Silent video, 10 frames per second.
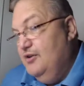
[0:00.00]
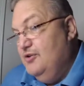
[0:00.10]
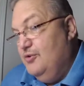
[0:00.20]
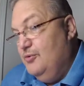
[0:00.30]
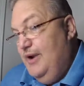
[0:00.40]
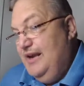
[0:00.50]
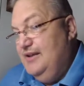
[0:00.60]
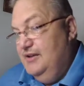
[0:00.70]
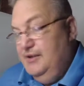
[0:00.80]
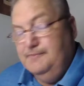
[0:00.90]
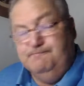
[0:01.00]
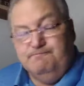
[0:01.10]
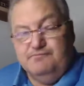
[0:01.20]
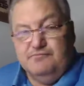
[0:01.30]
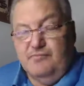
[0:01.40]
correctly
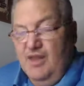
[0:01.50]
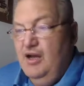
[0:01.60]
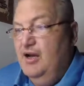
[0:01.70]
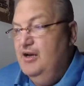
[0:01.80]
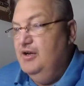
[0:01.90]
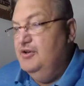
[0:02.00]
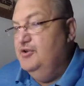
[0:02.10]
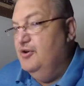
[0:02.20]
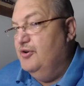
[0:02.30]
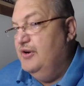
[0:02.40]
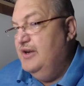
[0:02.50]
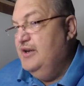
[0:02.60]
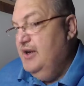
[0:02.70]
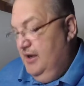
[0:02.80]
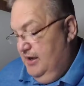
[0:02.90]
uh, during
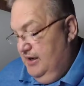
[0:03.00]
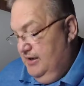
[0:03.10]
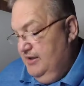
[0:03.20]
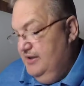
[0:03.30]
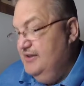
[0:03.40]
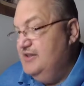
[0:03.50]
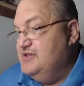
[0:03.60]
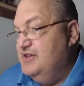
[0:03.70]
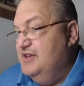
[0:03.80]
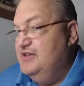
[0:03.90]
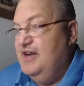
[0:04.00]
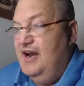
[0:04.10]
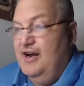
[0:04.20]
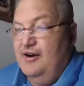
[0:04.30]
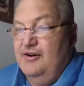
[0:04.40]
uh, this
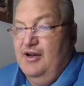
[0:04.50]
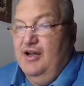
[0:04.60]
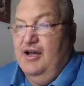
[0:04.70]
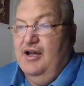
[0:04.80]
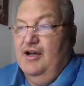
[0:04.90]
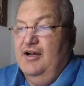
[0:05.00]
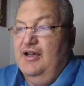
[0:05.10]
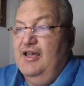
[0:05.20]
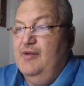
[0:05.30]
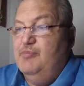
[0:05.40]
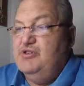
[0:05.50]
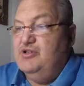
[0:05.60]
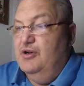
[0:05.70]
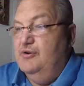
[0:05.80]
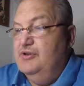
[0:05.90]
entire uh,
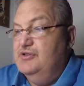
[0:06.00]
episode.